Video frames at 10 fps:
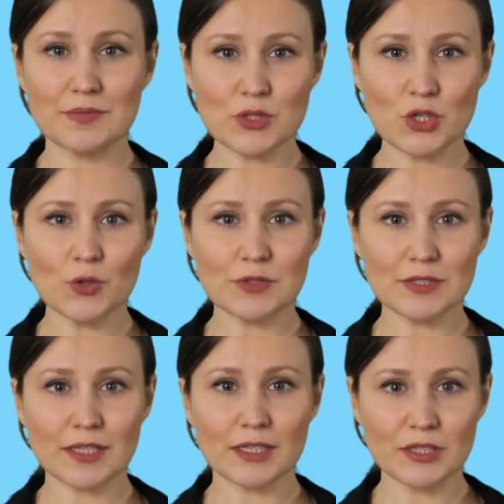You will
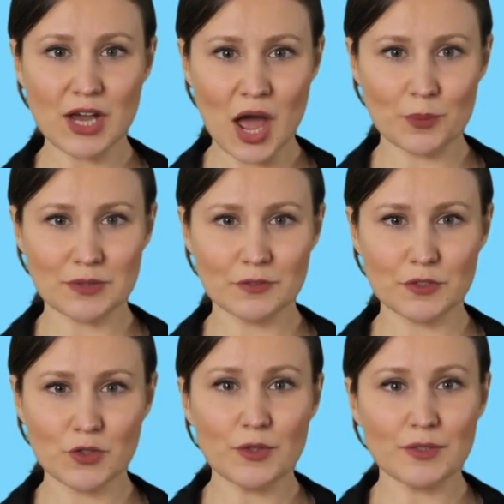see at the top of the
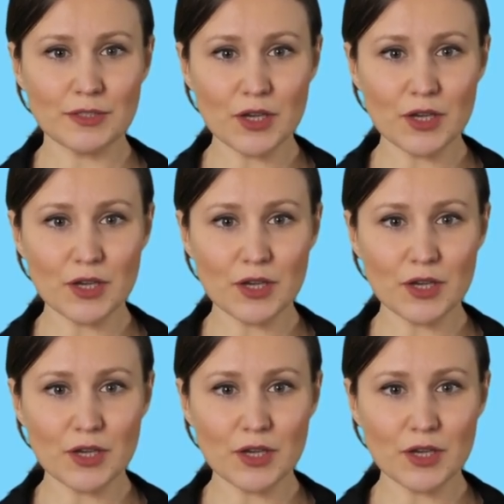viewer that